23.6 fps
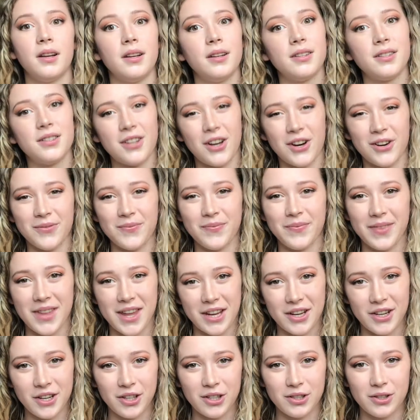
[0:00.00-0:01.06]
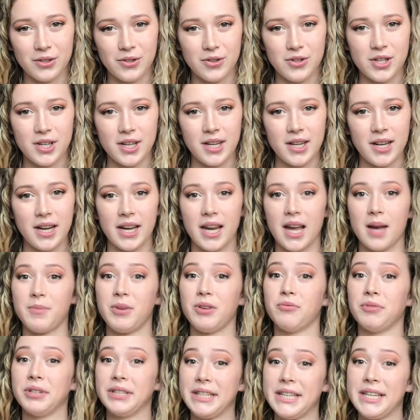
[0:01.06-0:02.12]
So in conclusion, it can
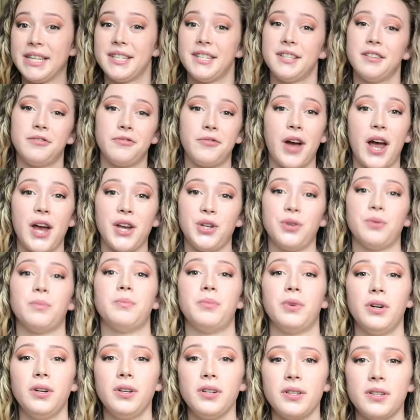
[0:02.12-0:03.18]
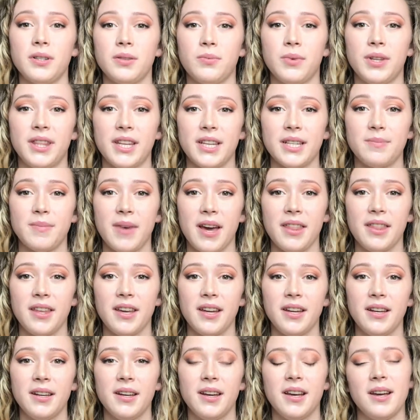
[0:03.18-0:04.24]
be really easy to find your books with this
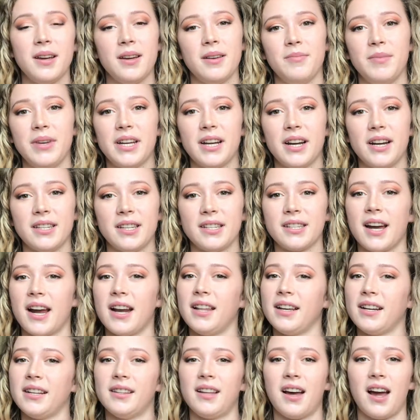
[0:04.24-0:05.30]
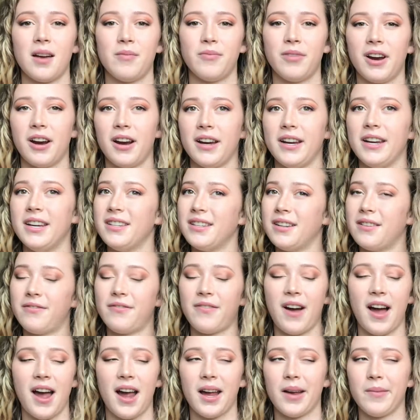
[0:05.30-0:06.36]
method because it's kind of like a library, easy to
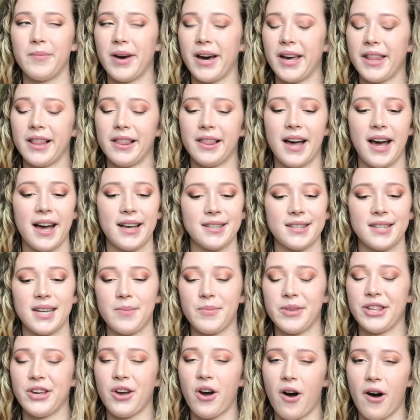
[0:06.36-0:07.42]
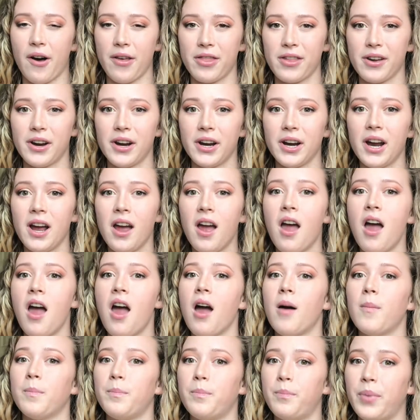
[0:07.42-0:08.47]
find by the last name of the author,
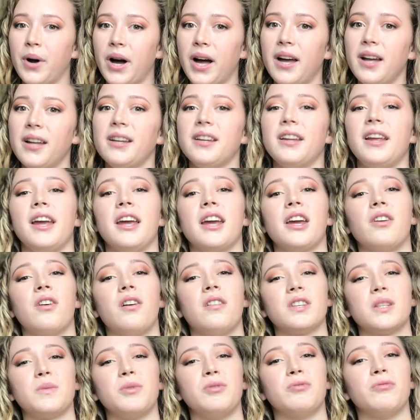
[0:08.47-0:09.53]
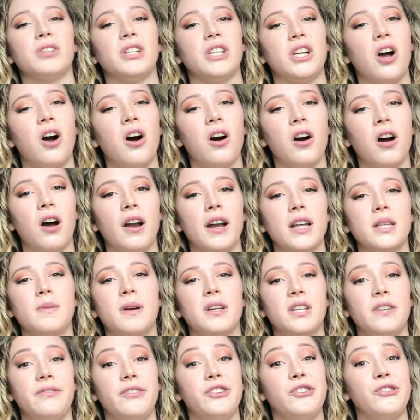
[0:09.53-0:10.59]
but it can also be really hard,
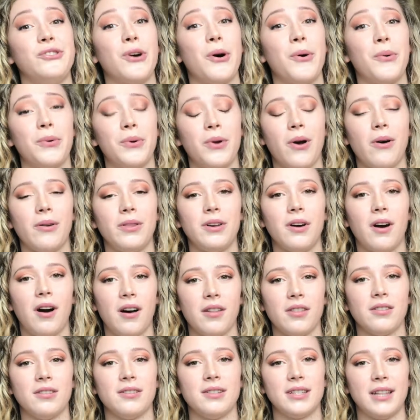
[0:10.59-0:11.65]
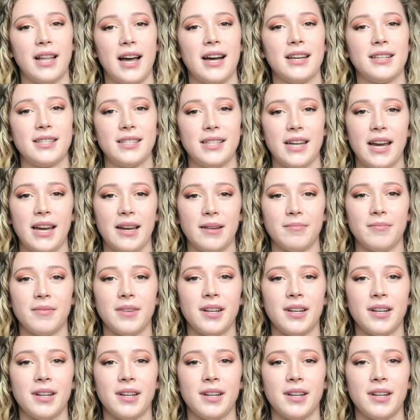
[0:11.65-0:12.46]
especially if you don't know the author's last name.